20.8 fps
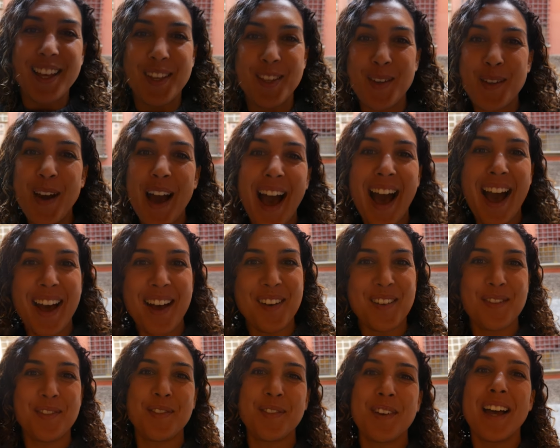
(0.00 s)
You
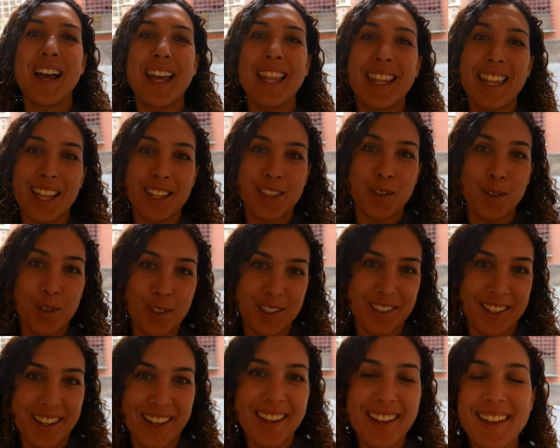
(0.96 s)
have La
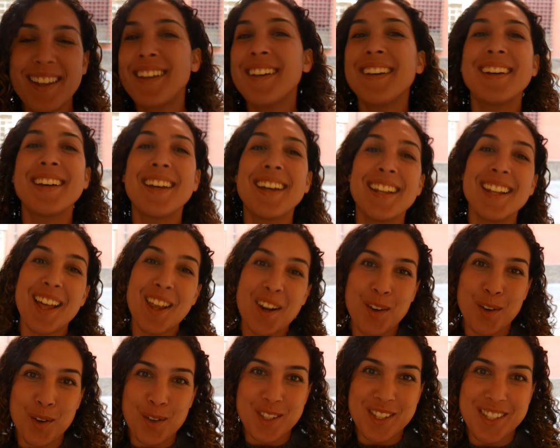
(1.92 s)
Dotta, La
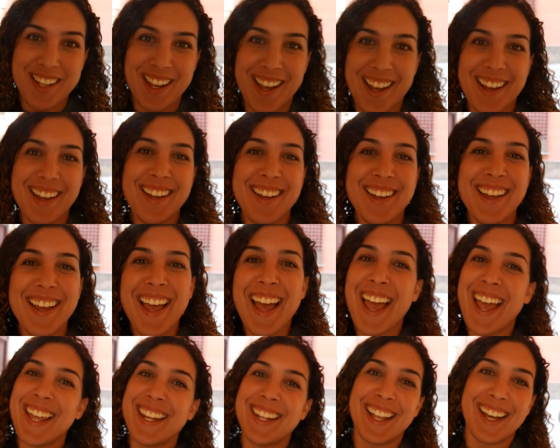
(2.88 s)
Rosa,
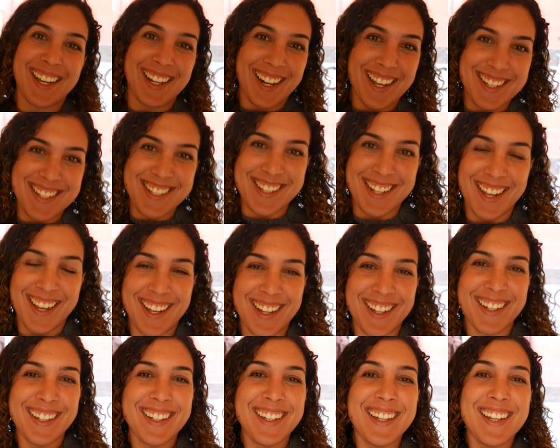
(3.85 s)
and La Grassa.
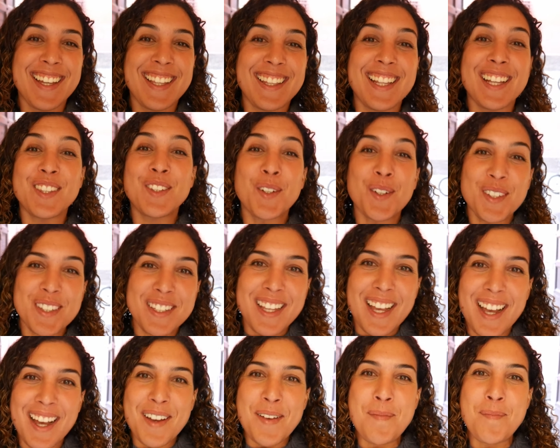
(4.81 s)
La
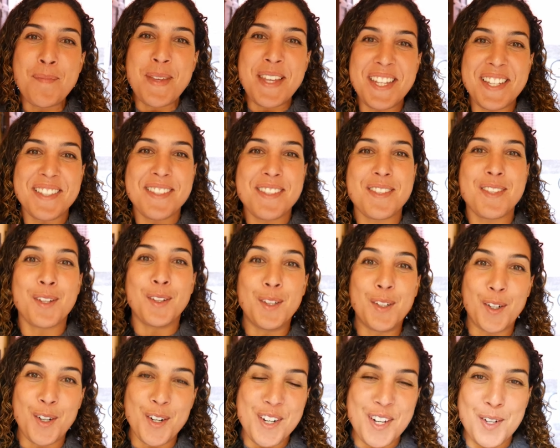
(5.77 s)
Dotta means the
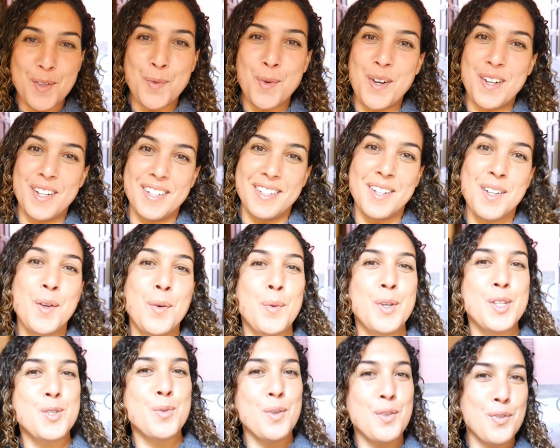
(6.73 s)
learned one,
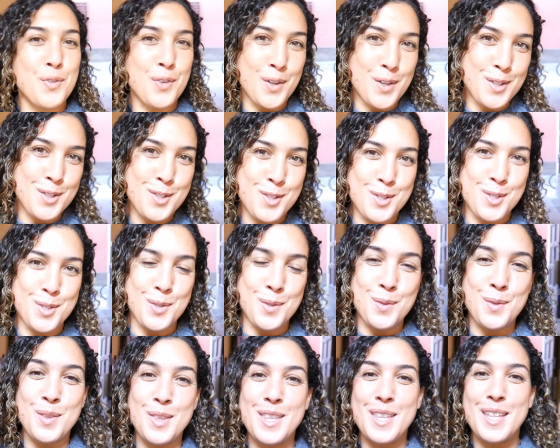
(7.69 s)
which refers
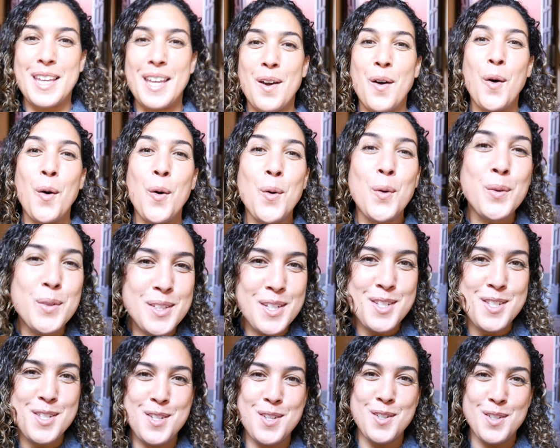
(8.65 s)
to the
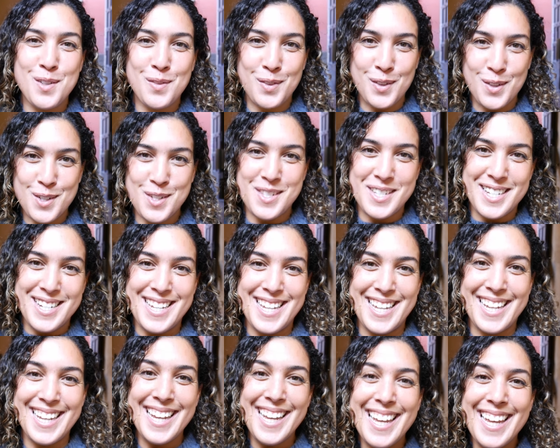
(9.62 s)
oldest
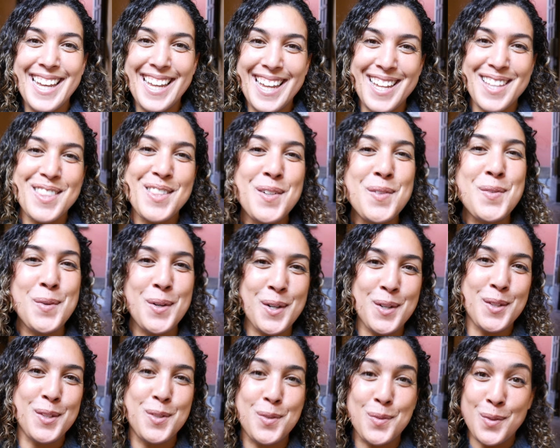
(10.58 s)
university in the
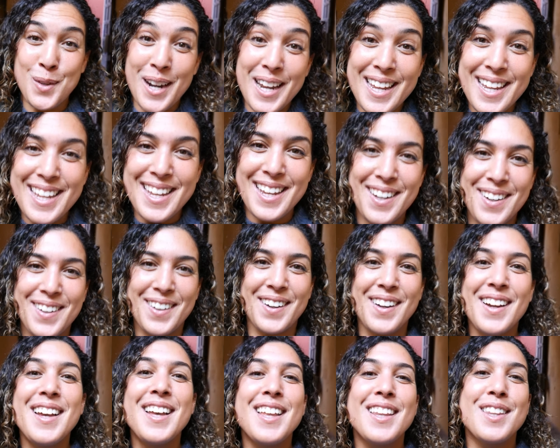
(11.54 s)
world right
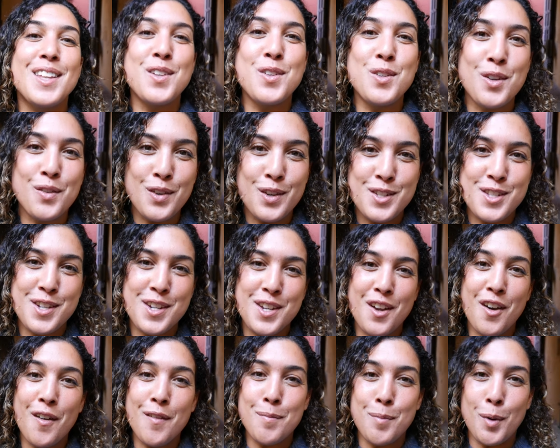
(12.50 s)
here, the
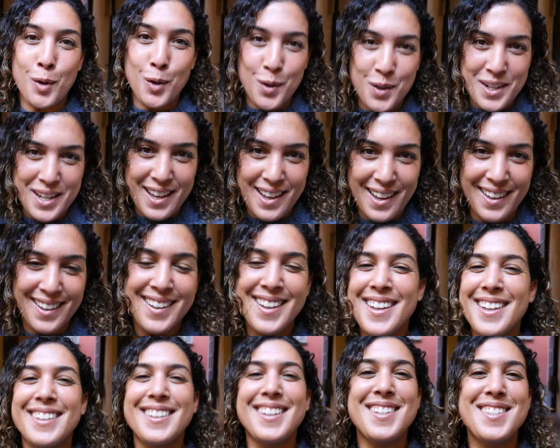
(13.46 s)
University of Bologna,
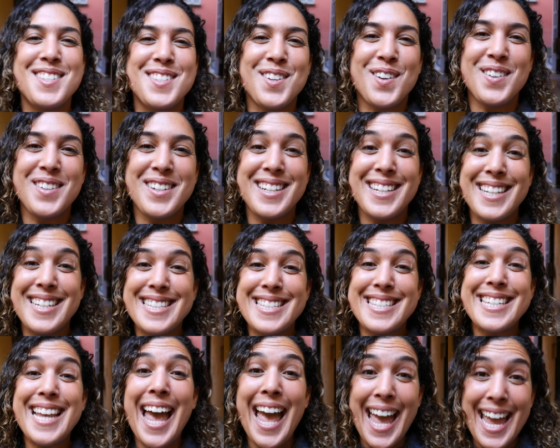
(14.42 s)
that started in
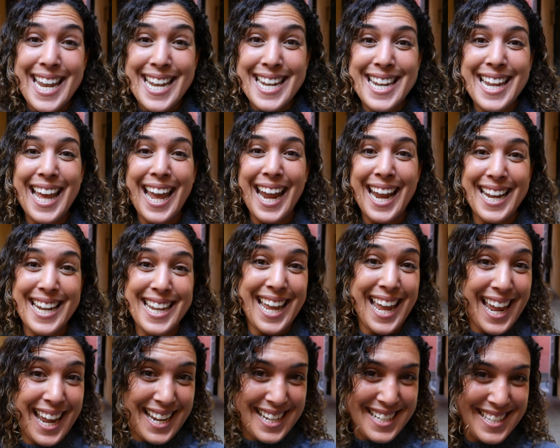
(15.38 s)

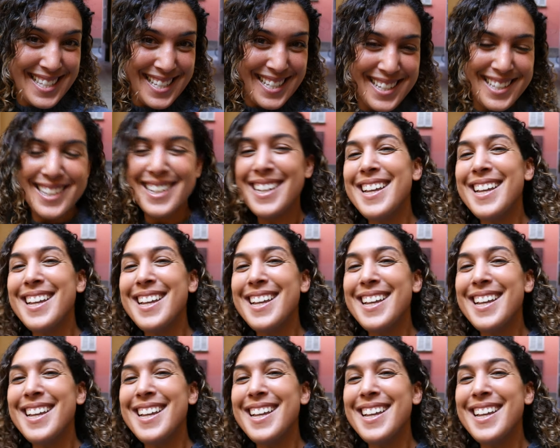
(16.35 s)
1088.